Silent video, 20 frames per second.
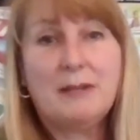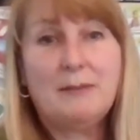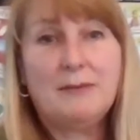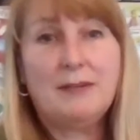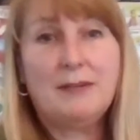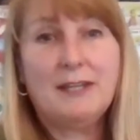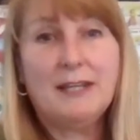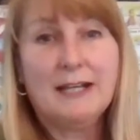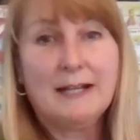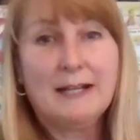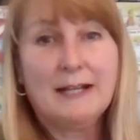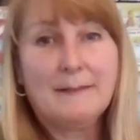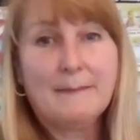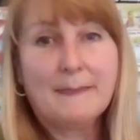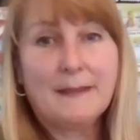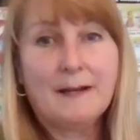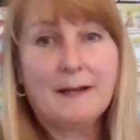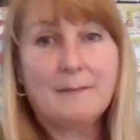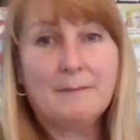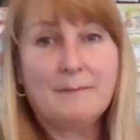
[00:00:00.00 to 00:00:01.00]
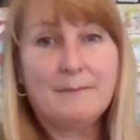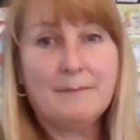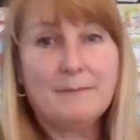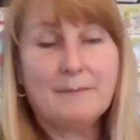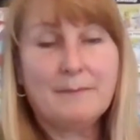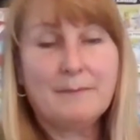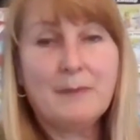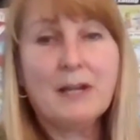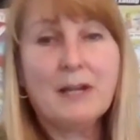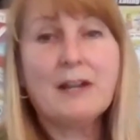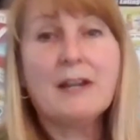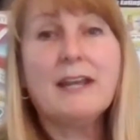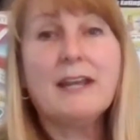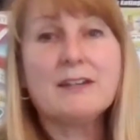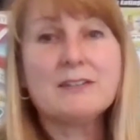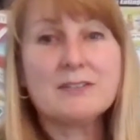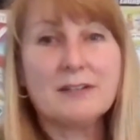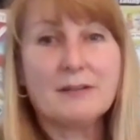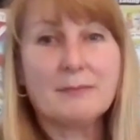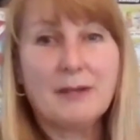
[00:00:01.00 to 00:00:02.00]
maybe um, Mary
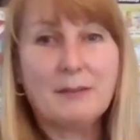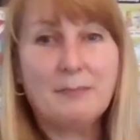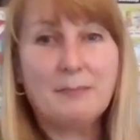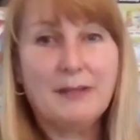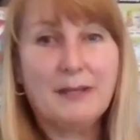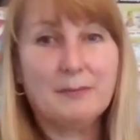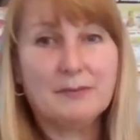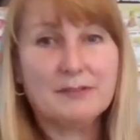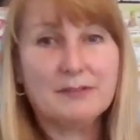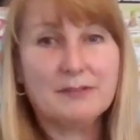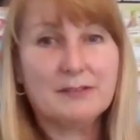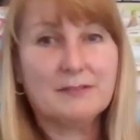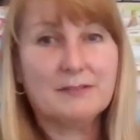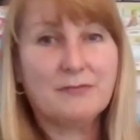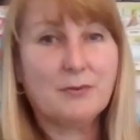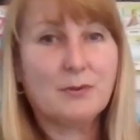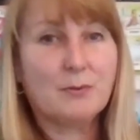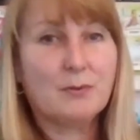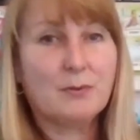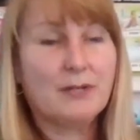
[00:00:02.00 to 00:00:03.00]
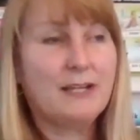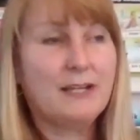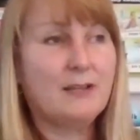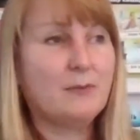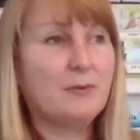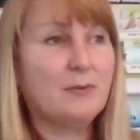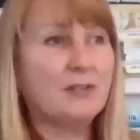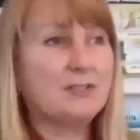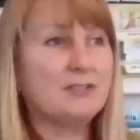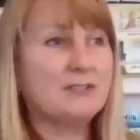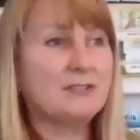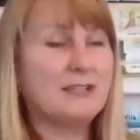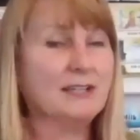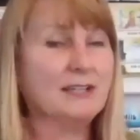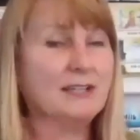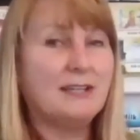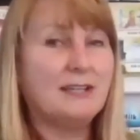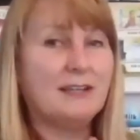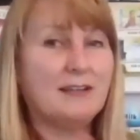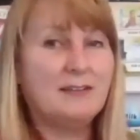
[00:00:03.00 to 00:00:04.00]
Angela might be able to forward any questions. I
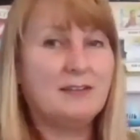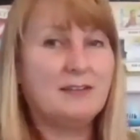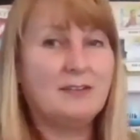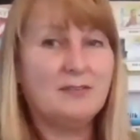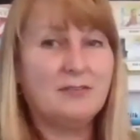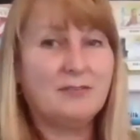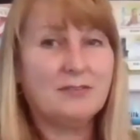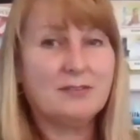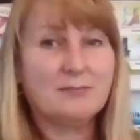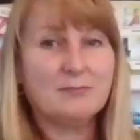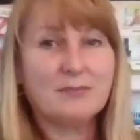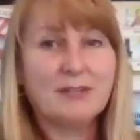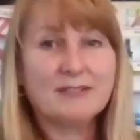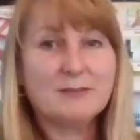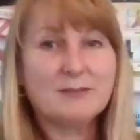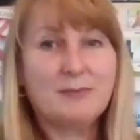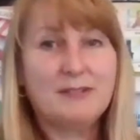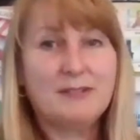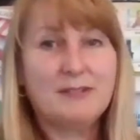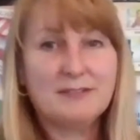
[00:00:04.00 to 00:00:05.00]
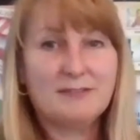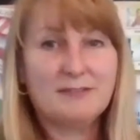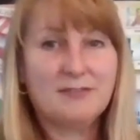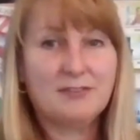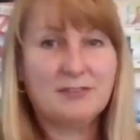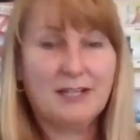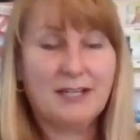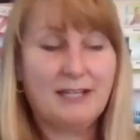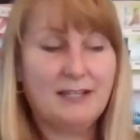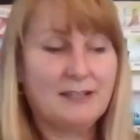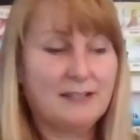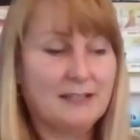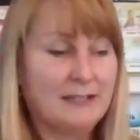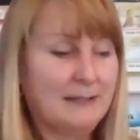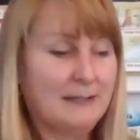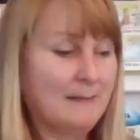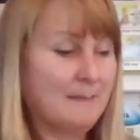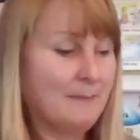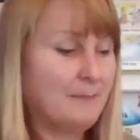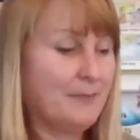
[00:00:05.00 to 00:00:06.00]
can get you some recipes if you'd like.
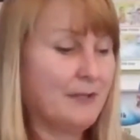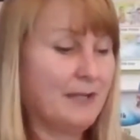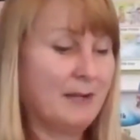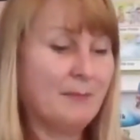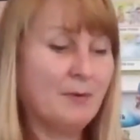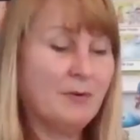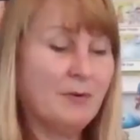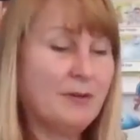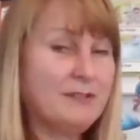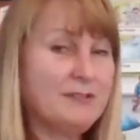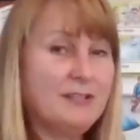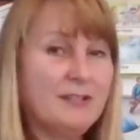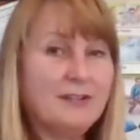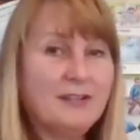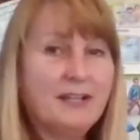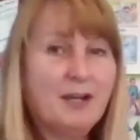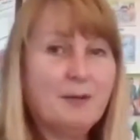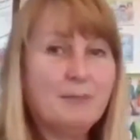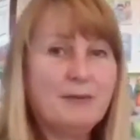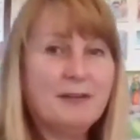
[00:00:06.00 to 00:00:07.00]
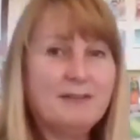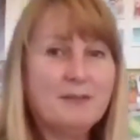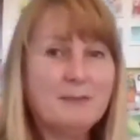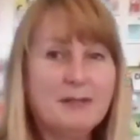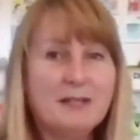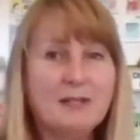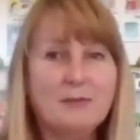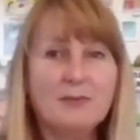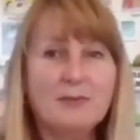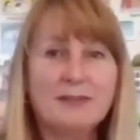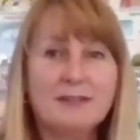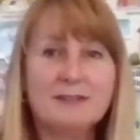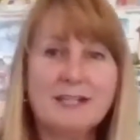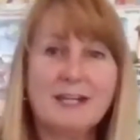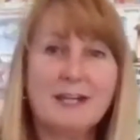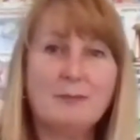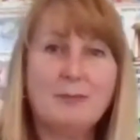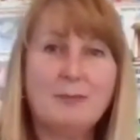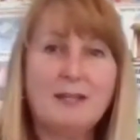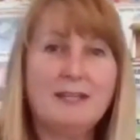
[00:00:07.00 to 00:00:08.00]
And I'm always here to help everybody with
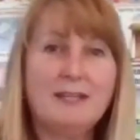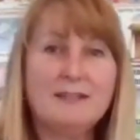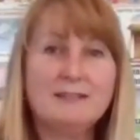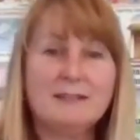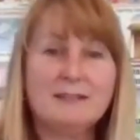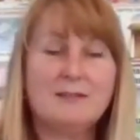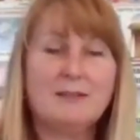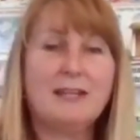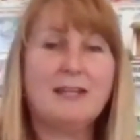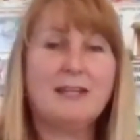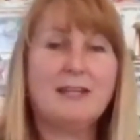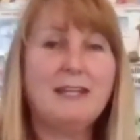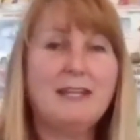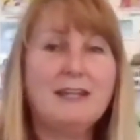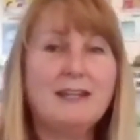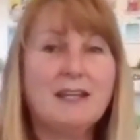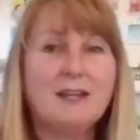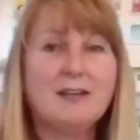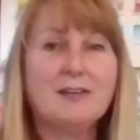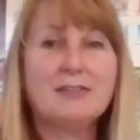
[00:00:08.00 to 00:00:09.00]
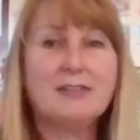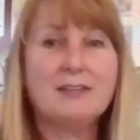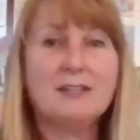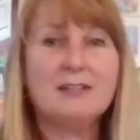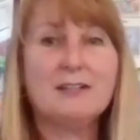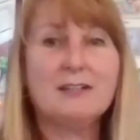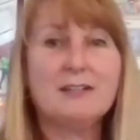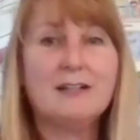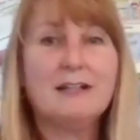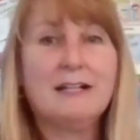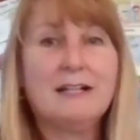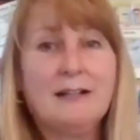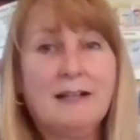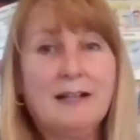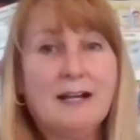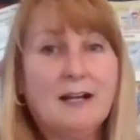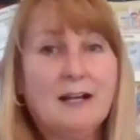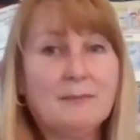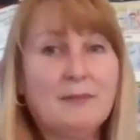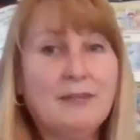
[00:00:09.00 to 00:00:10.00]
diabetes and, and eating healthier,
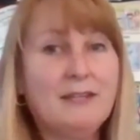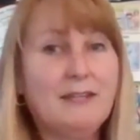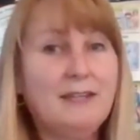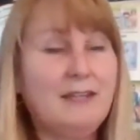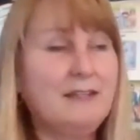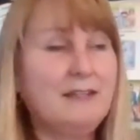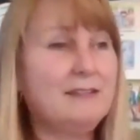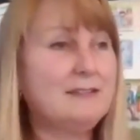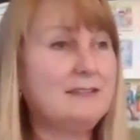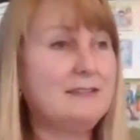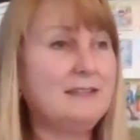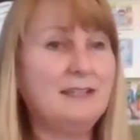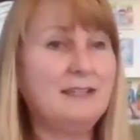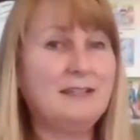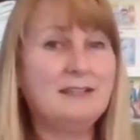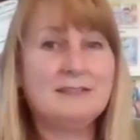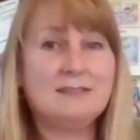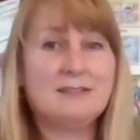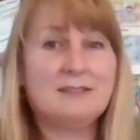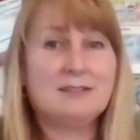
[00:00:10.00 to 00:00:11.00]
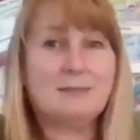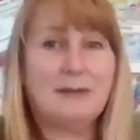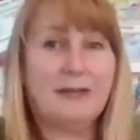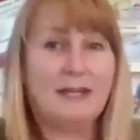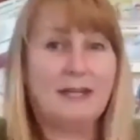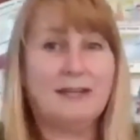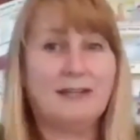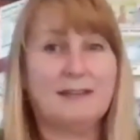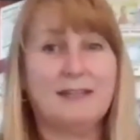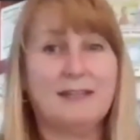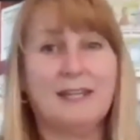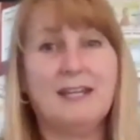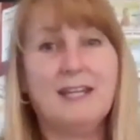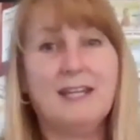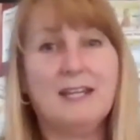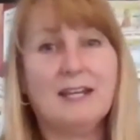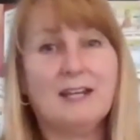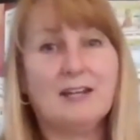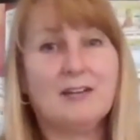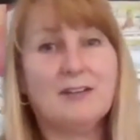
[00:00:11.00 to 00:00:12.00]
um, kidney disease, just about anything,
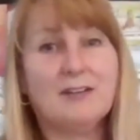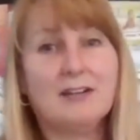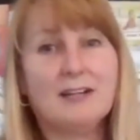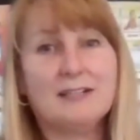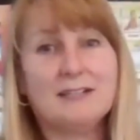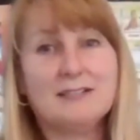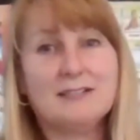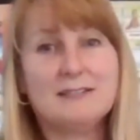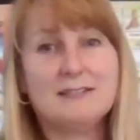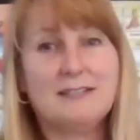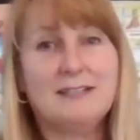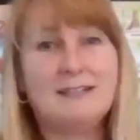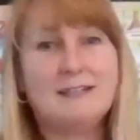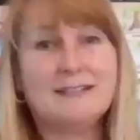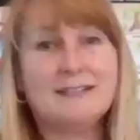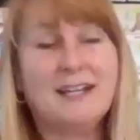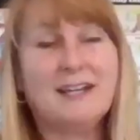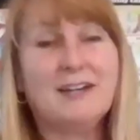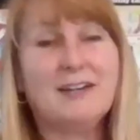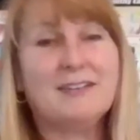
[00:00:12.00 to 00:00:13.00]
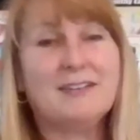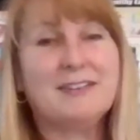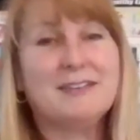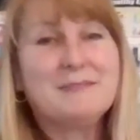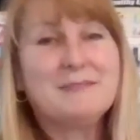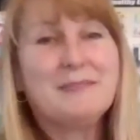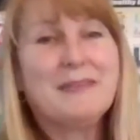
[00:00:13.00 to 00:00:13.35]
any kind of chronic disease and health.